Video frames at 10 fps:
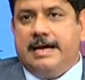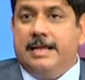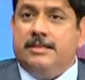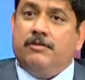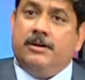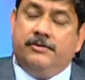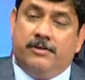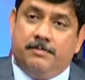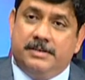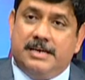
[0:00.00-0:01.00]
and the
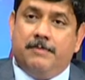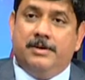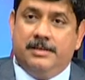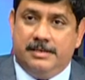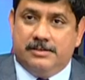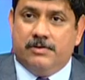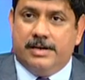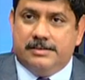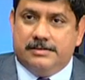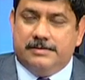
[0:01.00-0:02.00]
developments happen in these
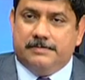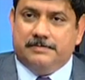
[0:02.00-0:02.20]
locations.